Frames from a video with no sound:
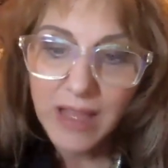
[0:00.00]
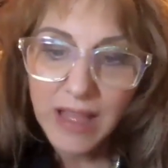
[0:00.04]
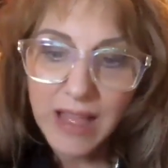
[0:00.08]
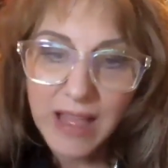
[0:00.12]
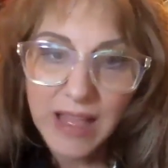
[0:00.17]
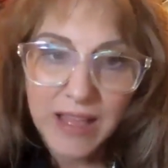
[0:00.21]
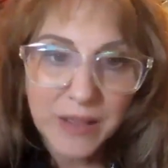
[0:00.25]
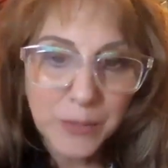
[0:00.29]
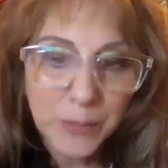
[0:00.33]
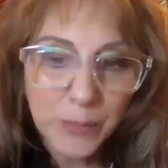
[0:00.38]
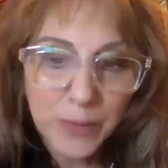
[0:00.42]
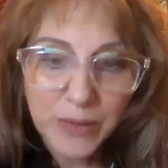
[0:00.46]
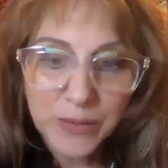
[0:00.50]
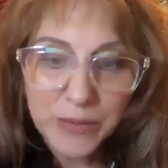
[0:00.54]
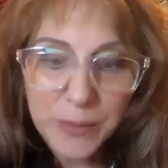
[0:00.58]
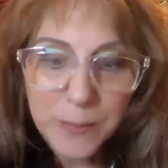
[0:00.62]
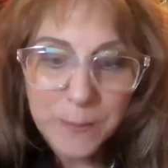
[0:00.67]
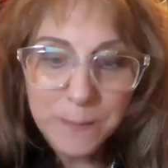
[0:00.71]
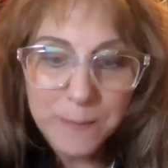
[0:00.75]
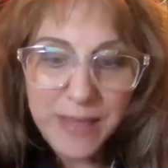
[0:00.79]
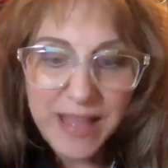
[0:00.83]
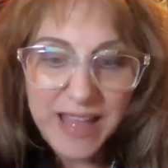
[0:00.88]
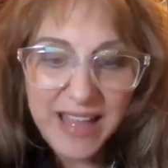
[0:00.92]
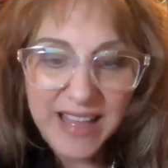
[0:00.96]
Hi,
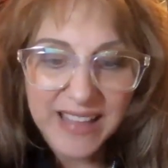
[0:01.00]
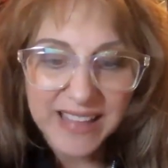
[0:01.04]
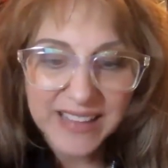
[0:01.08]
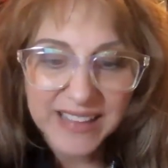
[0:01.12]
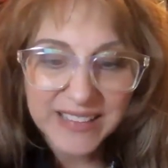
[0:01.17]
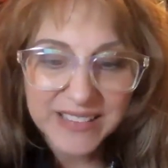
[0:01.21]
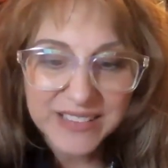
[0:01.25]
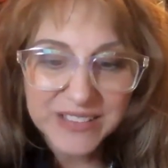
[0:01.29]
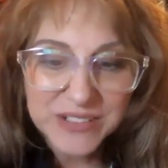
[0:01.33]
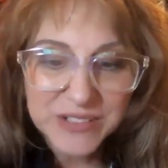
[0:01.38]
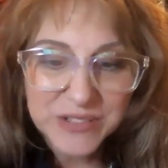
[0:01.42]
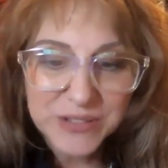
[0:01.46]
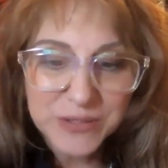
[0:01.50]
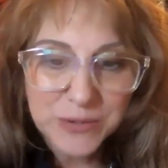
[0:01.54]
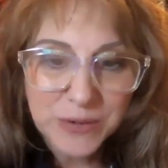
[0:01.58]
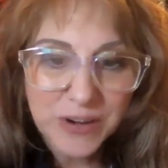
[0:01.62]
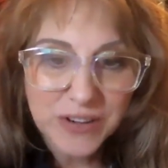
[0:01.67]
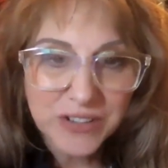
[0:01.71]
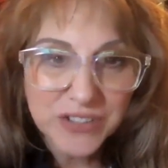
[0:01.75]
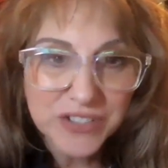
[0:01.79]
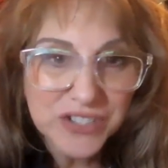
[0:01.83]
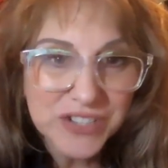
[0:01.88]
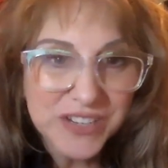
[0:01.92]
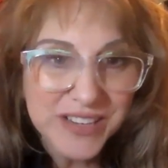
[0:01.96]
welcome back to
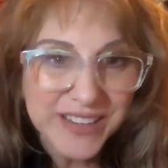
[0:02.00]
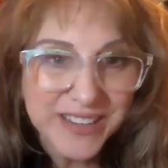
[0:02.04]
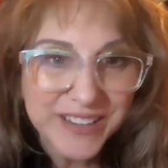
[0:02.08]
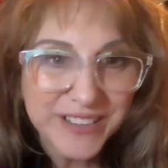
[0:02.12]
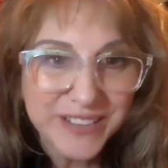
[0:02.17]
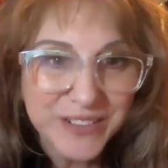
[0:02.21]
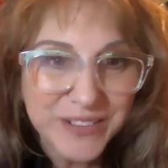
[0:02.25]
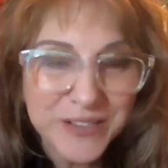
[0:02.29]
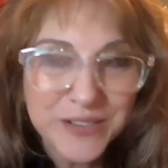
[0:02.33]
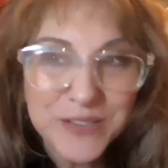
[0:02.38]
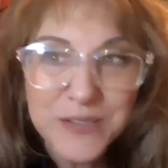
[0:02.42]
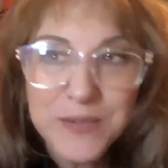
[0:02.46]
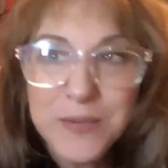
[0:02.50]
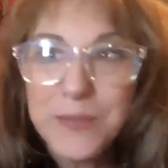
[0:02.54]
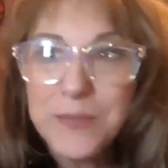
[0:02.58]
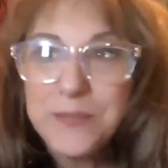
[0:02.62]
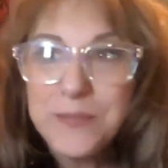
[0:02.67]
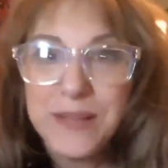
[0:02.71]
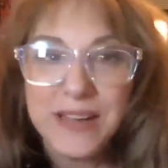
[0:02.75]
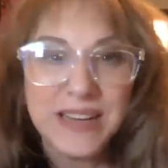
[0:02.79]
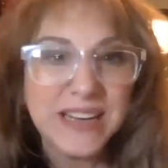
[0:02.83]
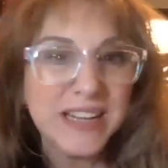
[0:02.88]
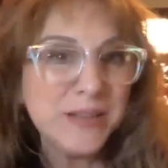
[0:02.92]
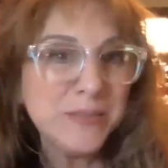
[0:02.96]
our channel.
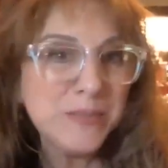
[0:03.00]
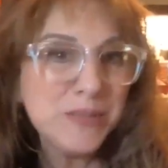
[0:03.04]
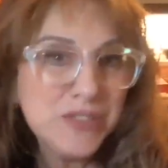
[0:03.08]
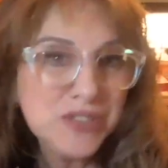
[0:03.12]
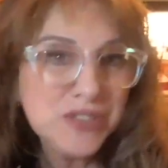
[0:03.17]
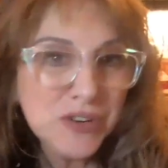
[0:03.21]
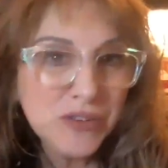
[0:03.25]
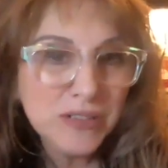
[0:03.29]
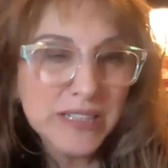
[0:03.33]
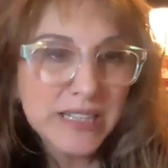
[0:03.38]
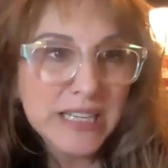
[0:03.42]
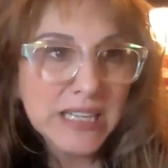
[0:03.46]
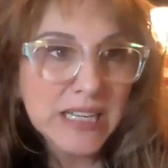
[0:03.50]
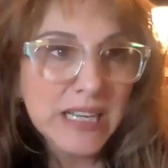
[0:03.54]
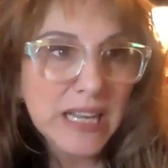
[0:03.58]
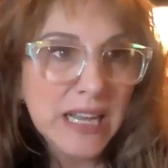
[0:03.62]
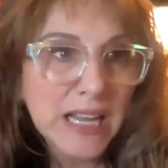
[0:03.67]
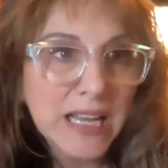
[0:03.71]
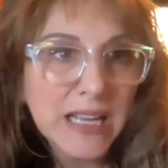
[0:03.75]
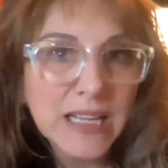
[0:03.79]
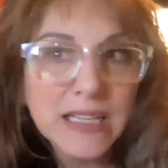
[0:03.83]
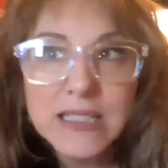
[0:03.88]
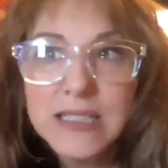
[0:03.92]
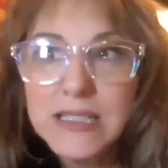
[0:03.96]
My name's Jolie,
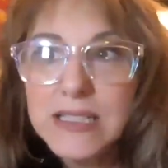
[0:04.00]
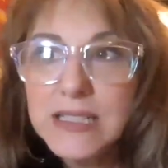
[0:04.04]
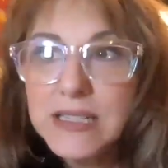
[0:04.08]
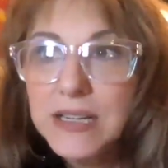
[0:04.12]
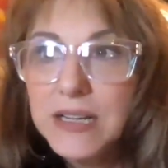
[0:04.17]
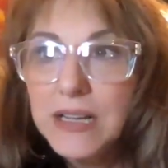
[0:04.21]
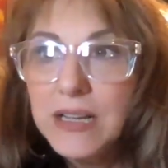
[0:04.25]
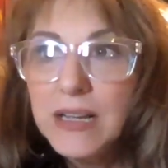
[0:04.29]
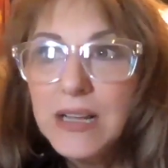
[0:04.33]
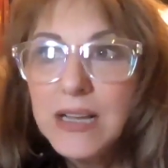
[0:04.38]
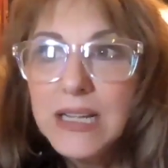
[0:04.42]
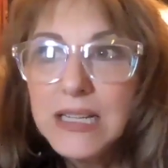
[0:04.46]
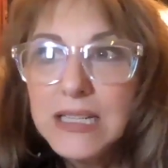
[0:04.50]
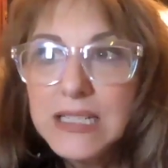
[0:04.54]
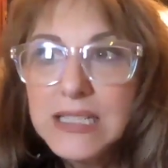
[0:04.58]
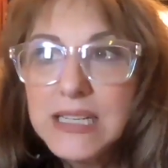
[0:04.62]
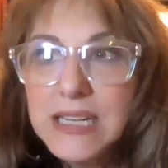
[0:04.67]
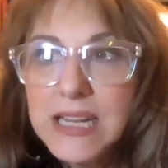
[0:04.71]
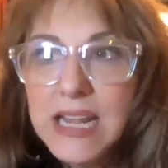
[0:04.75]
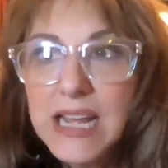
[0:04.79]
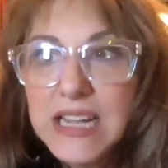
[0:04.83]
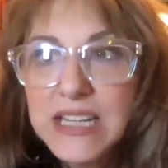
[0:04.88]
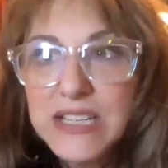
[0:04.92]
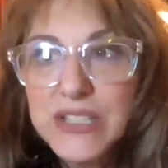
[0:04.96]
and
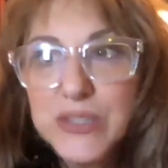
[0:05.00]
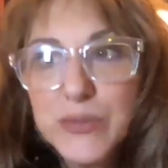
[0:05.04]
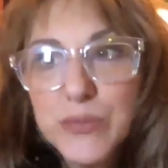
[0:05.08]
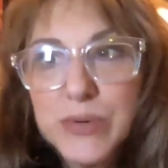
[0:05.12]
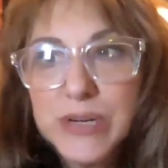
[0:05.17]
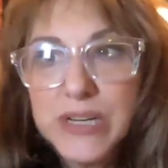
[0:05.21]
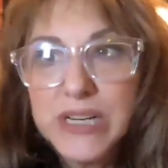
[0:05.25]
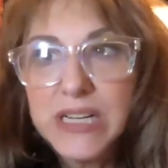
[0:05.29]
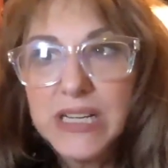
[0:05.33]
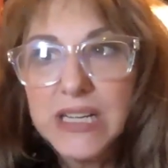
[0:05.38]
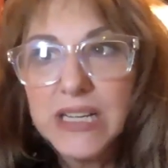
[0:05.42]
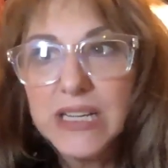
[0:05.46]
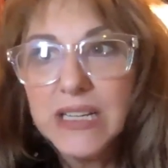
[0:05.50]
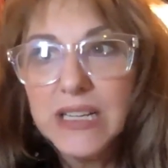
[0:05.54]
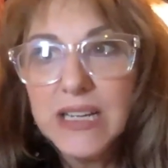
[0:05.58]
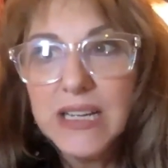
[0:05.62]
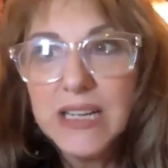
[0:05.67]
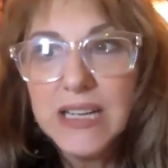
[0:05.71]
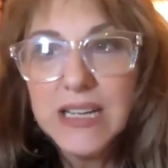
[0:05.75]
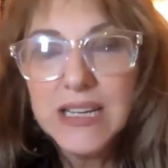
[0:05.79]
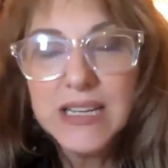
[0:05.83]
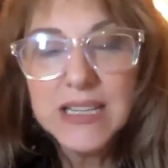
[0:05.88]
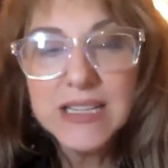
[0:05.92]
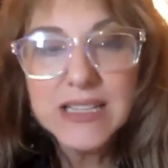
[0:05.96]
today's reading
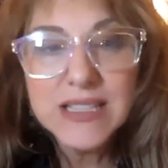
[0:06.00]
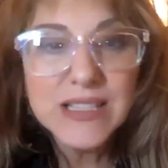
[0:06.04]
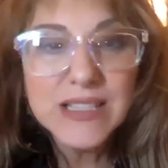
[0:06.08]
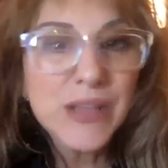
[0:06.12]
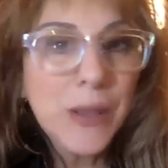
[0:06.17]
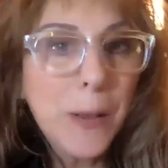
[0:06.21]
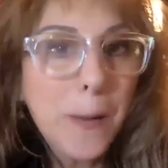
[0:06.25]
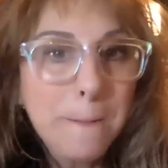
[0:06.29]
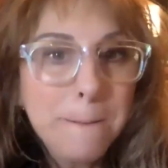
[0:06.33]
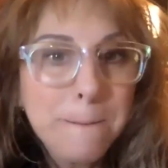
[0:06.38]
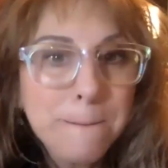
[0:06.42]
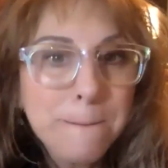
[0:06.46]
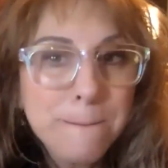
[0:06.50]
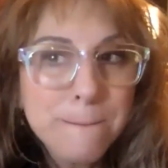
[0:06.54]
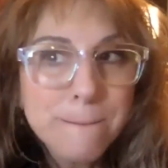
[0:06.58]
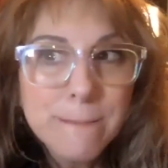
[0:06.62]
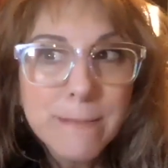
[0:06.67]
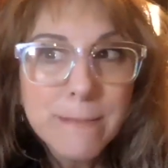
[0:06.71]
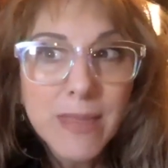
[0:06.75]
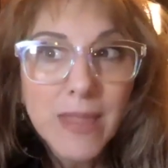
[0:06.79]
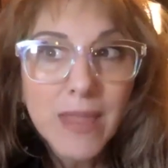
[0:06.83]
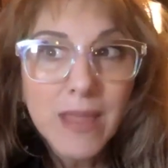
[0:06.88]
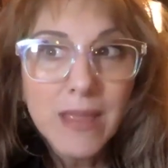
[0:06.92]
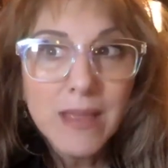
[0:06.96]
is
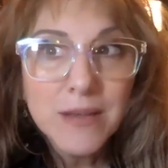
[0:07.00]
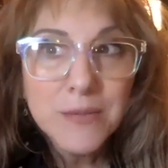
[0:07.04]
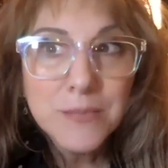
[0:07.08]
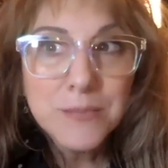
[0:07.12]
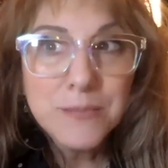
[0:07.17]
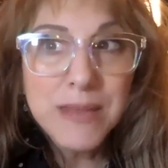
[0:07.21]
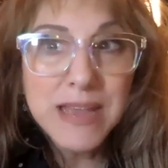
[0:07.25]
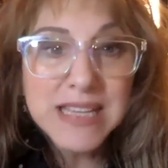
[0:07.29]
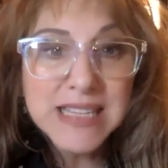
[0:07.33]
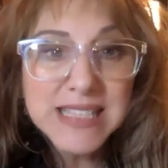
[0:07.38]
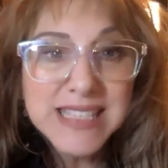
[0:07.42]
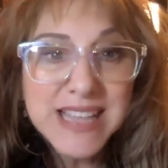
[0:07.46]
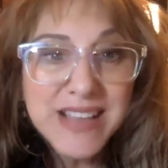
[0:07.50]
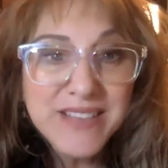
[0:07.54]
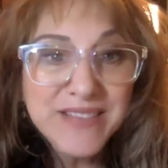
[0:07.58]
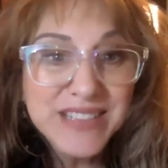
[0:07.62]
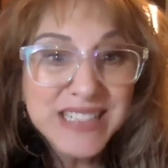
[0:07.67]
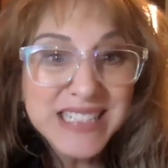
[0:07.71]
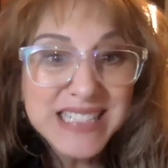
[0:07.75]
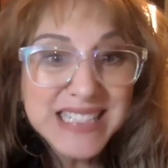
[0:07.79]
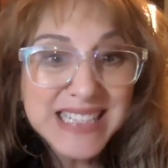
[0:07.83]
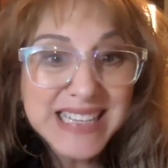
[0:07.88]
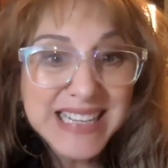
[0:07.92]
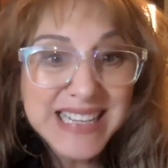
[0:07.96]
May
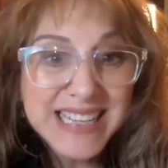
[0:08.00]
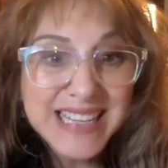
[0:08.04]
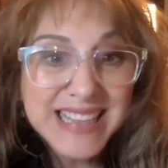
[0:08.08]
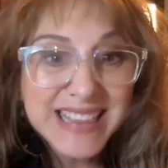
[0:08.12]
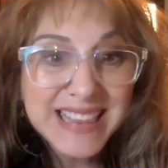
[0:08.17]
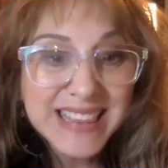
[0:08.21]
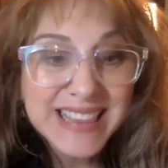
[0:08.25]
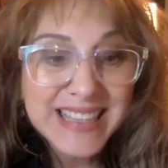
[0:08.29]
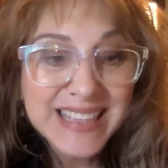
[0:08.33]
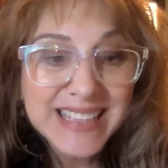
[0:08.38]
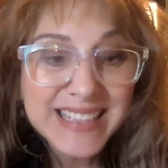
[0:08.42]
17th.